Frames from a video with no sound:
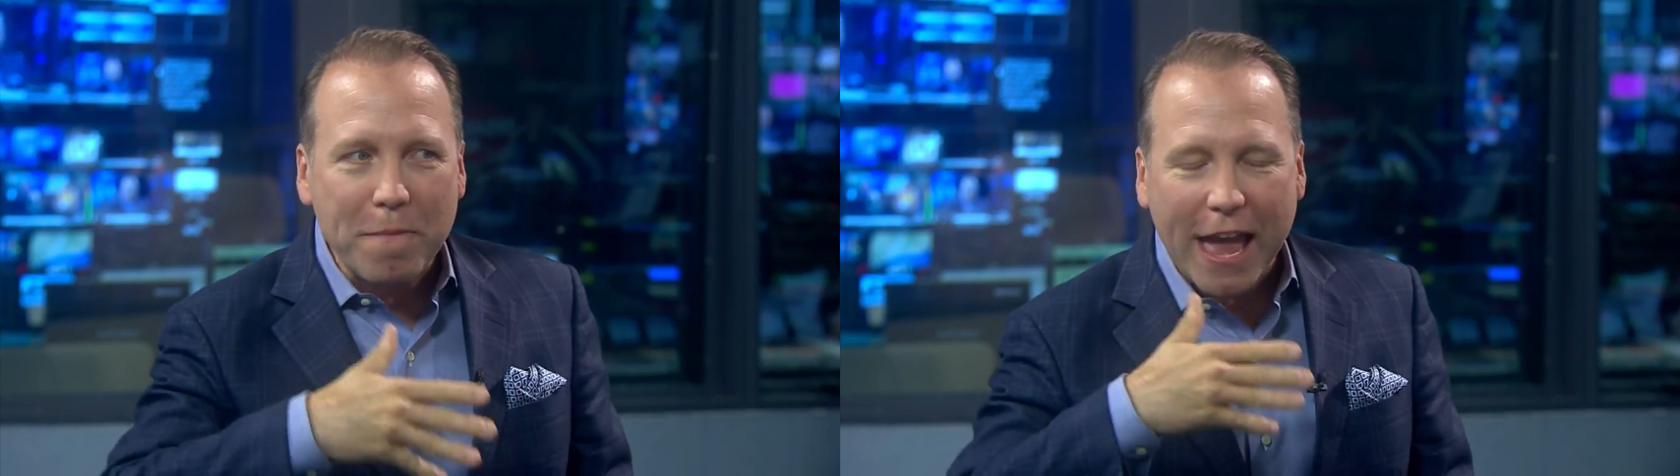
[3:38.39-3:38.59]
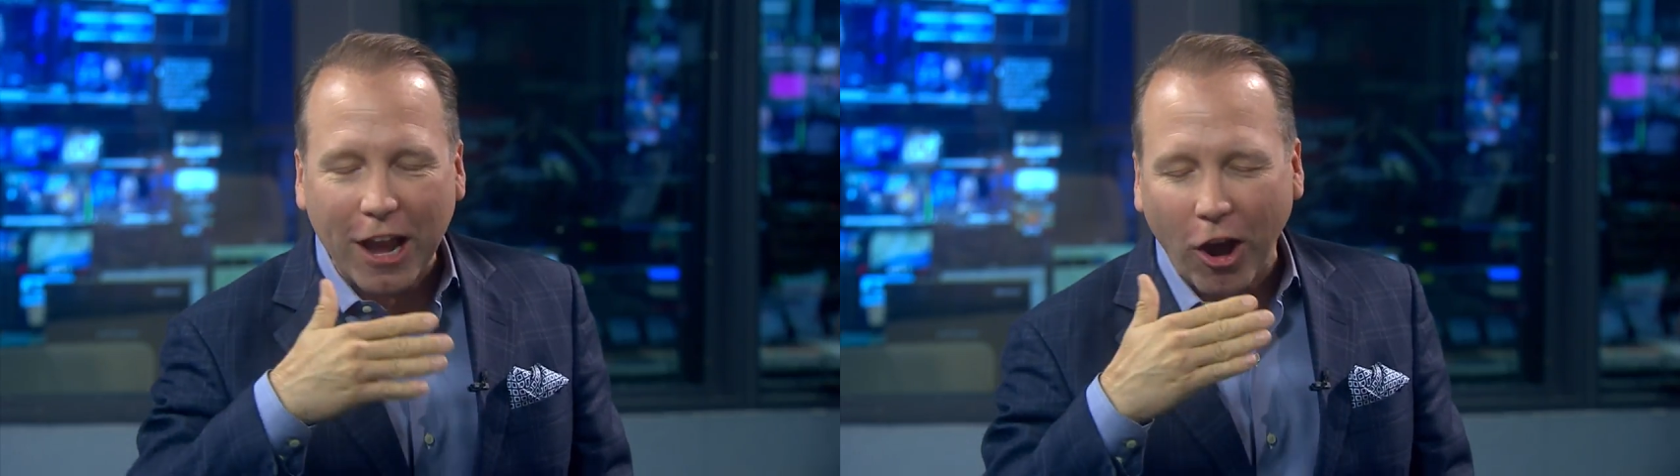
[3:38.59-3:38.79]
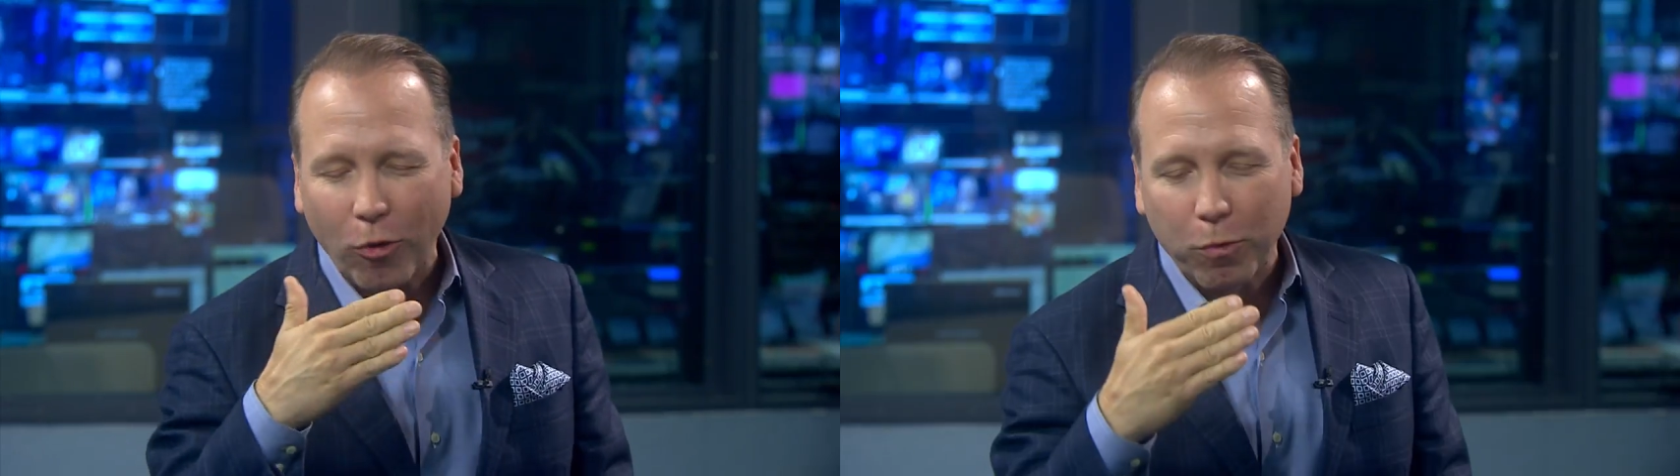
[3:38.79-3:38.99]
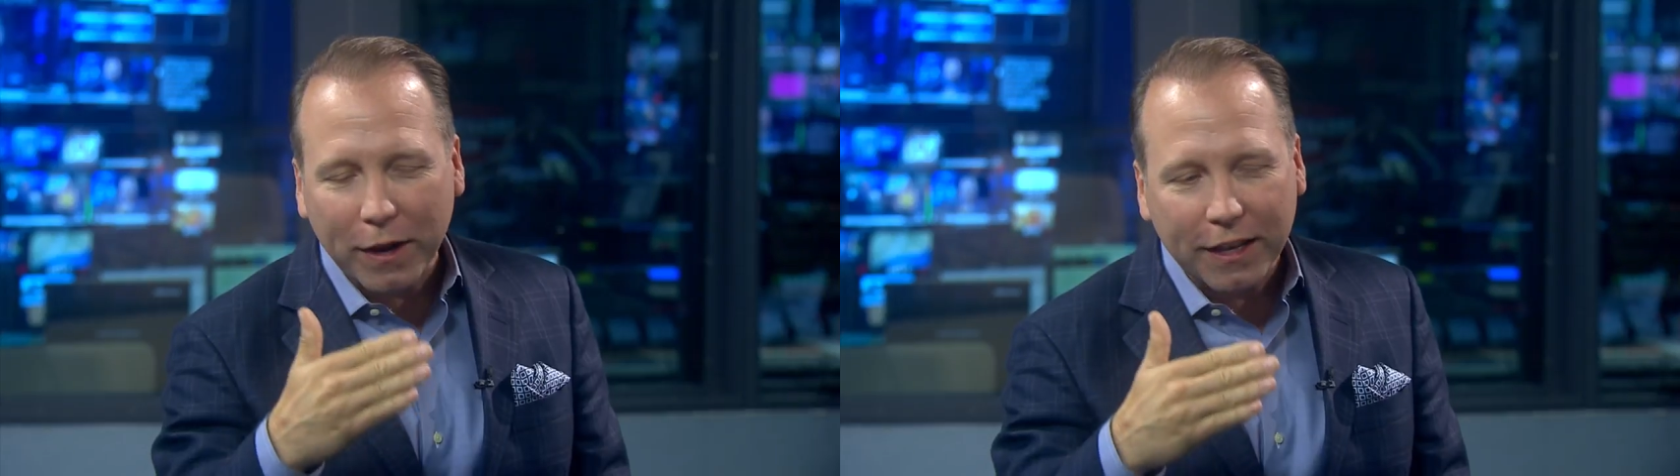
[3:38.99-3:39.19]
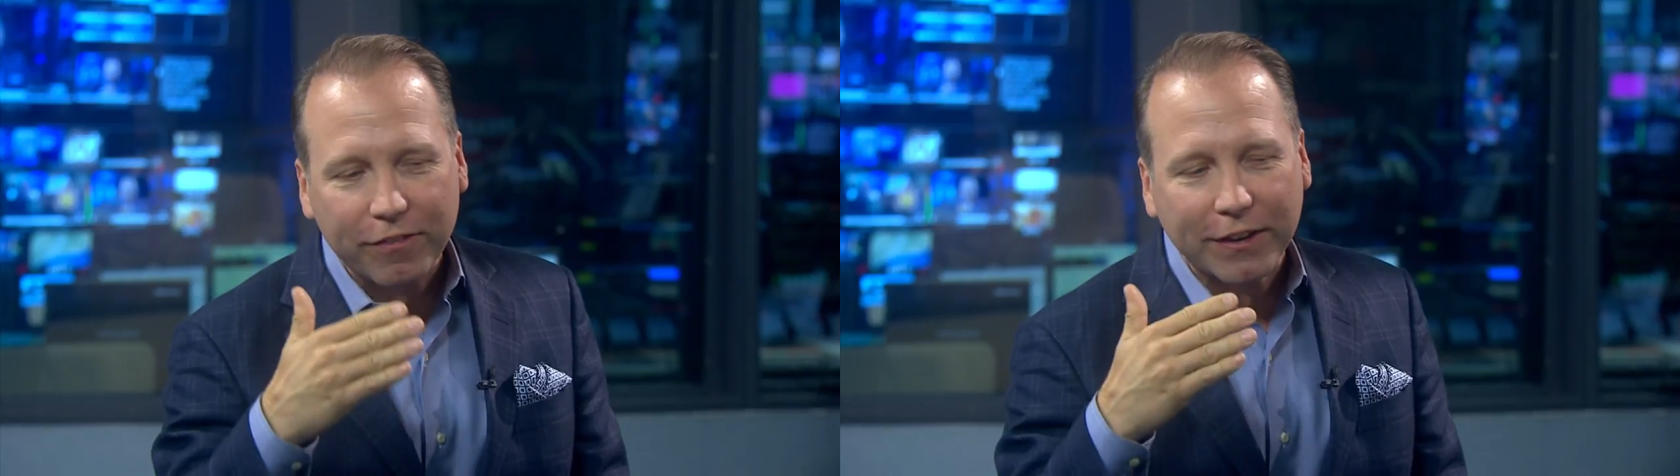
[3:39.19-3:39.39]
make a
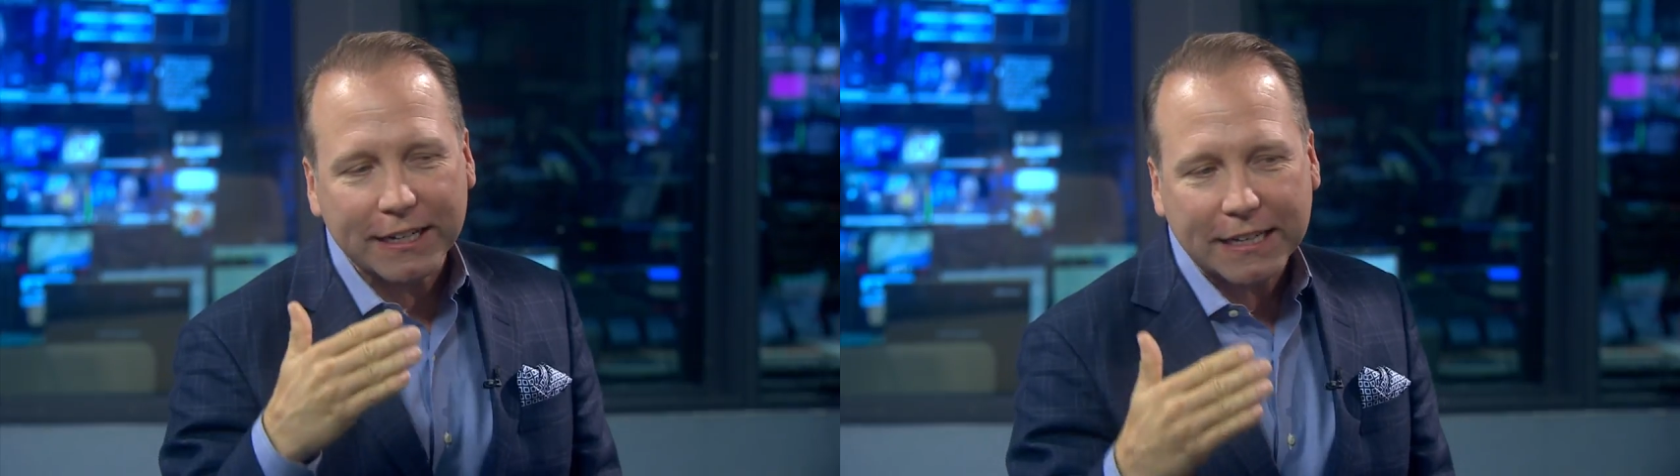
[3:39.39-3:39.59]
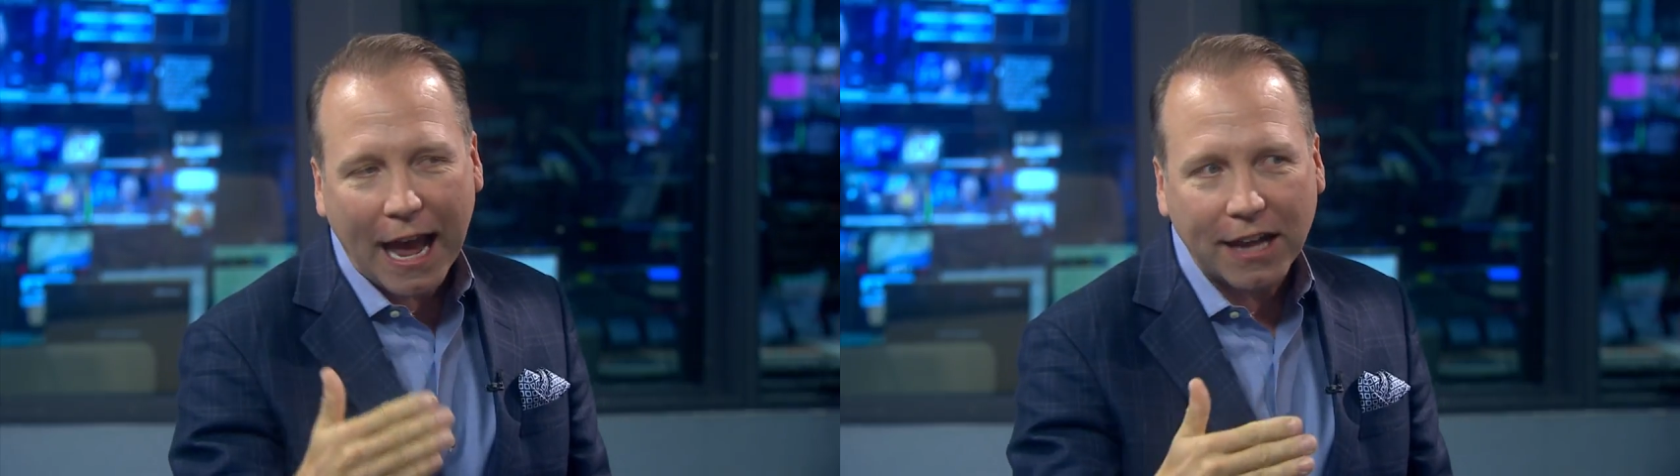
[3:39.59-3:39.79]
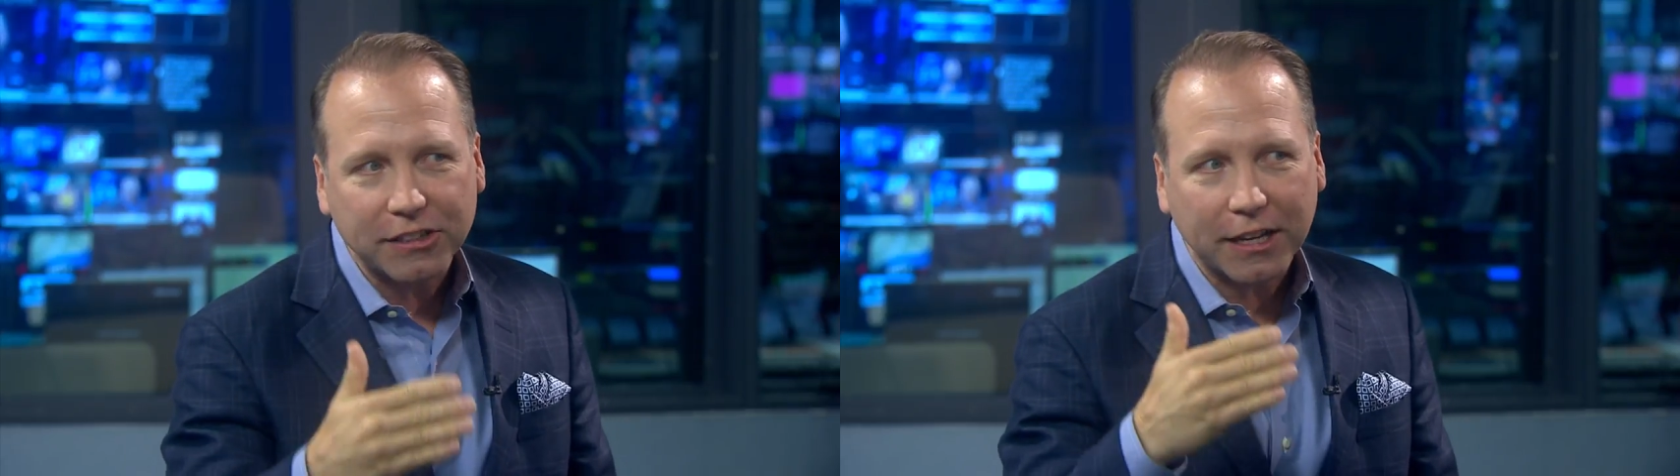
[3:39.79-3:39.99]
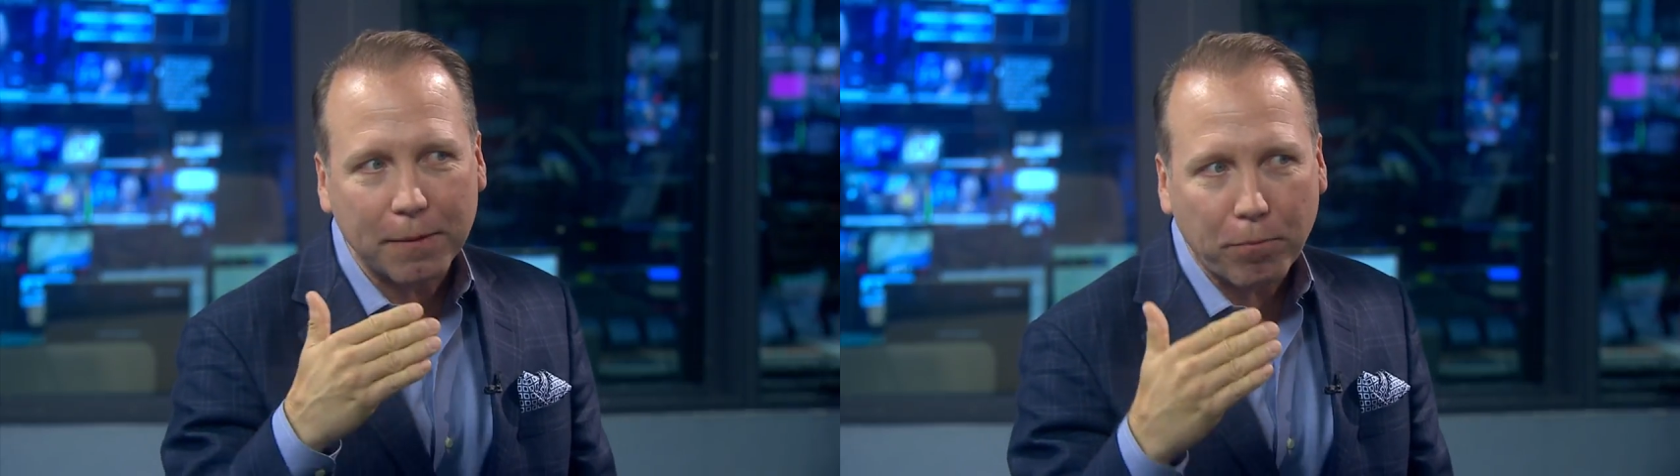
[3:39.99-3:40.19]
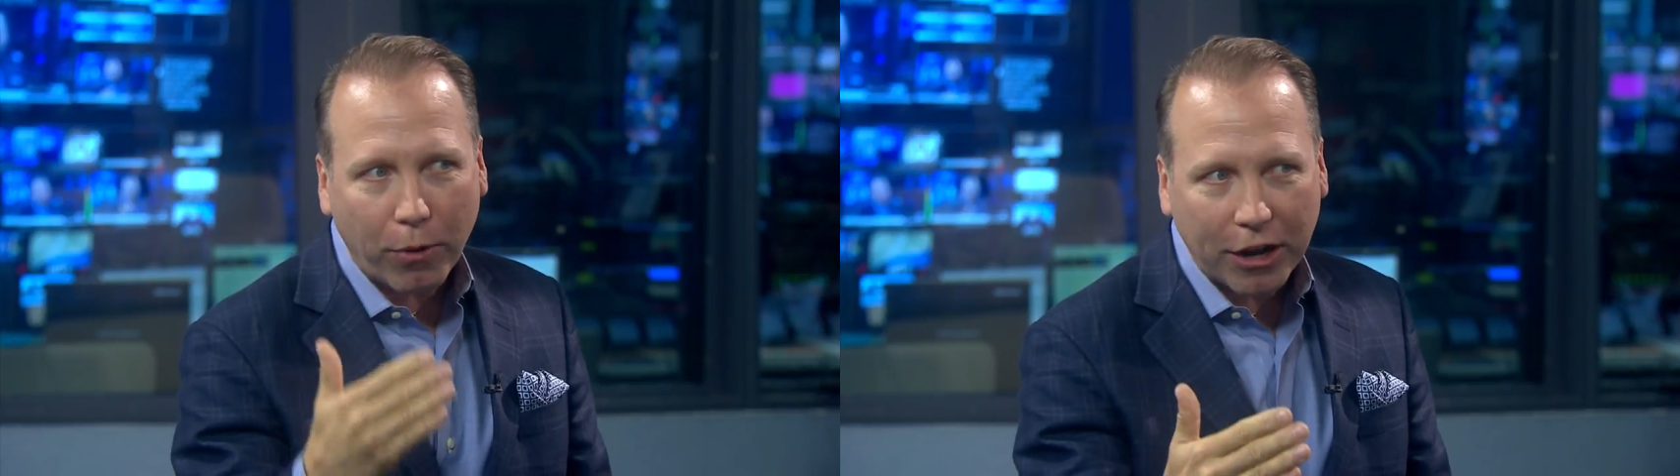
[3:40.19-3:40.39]
really fantastic
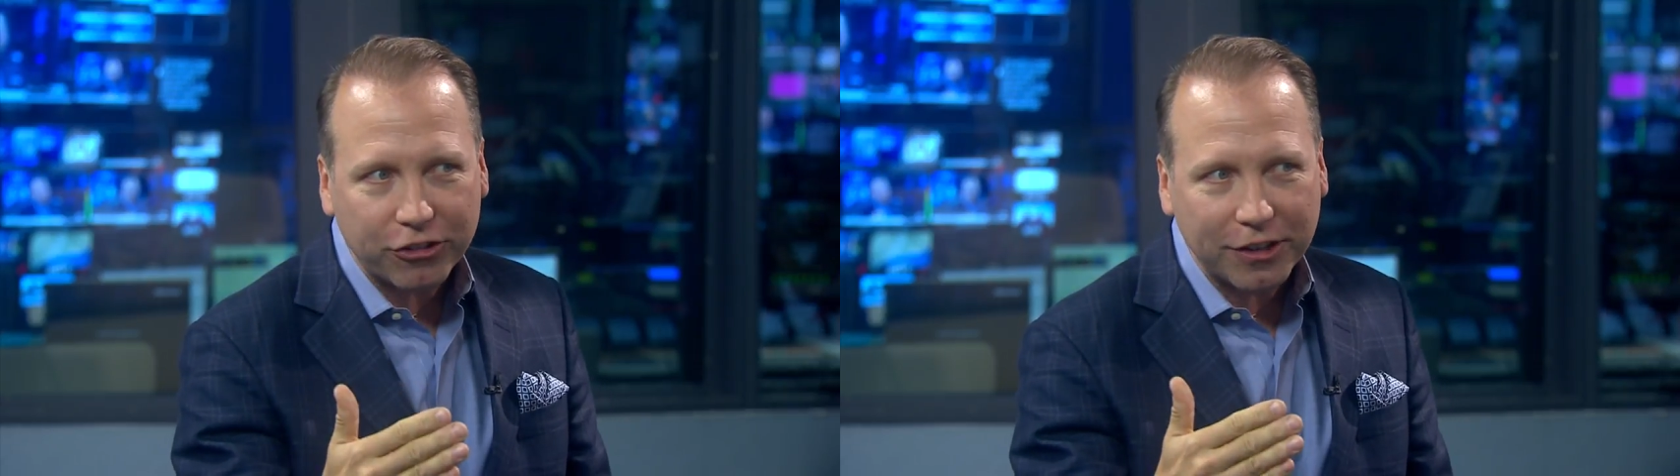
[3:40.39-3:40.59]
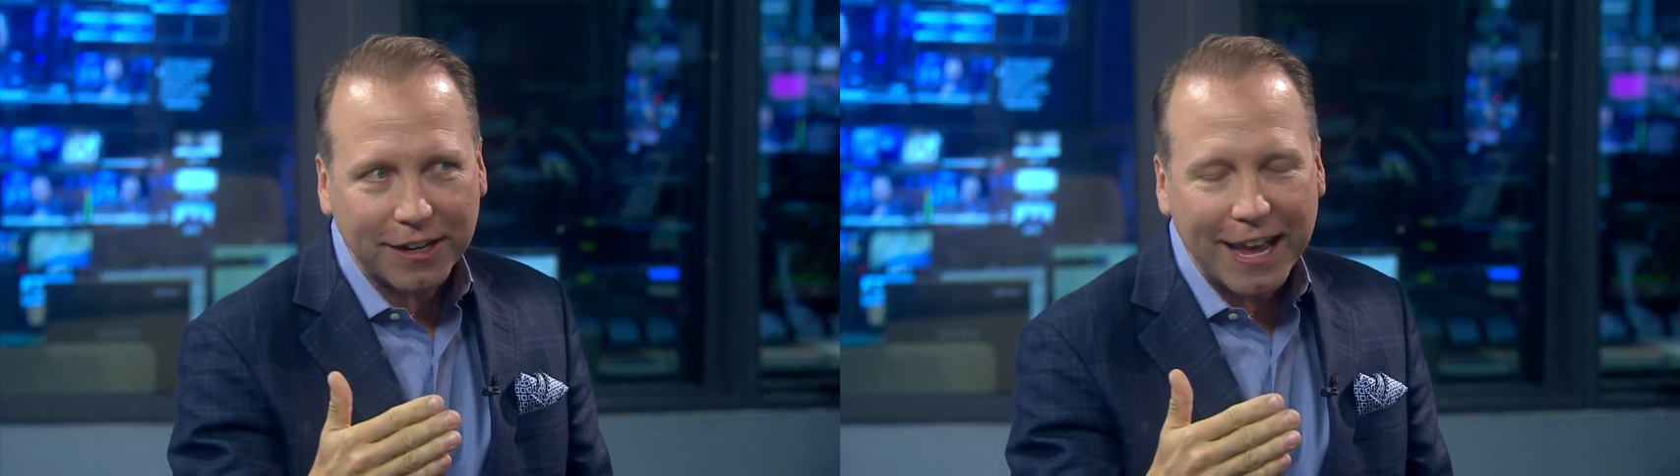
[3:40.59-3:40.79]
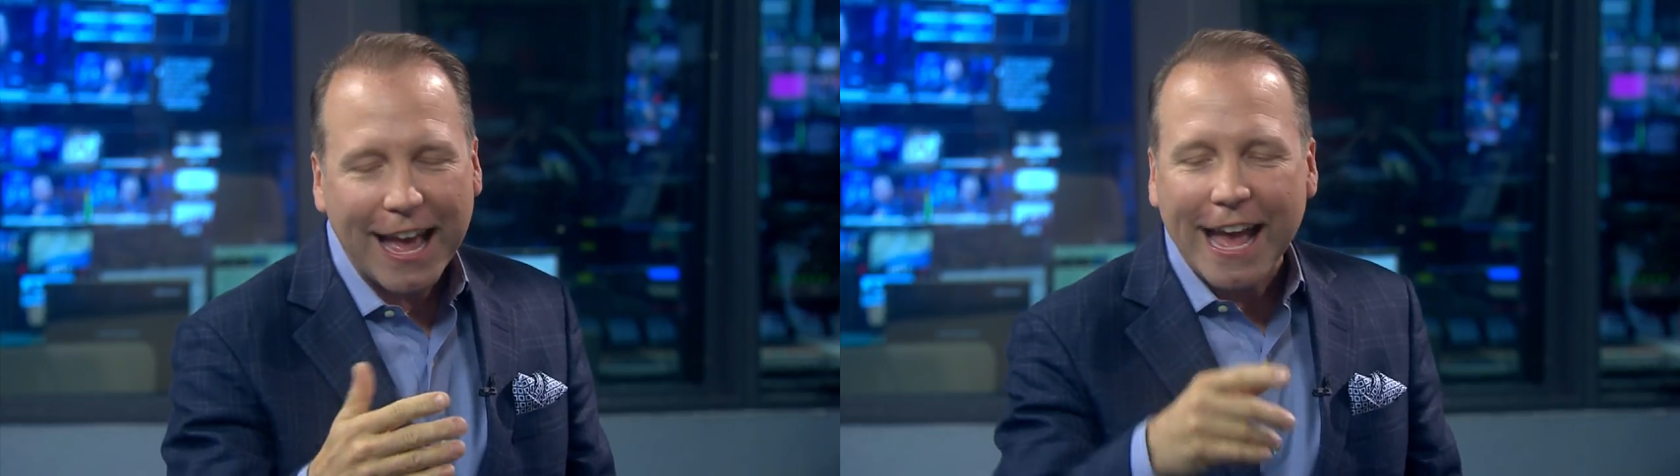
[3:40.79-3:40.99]
impression?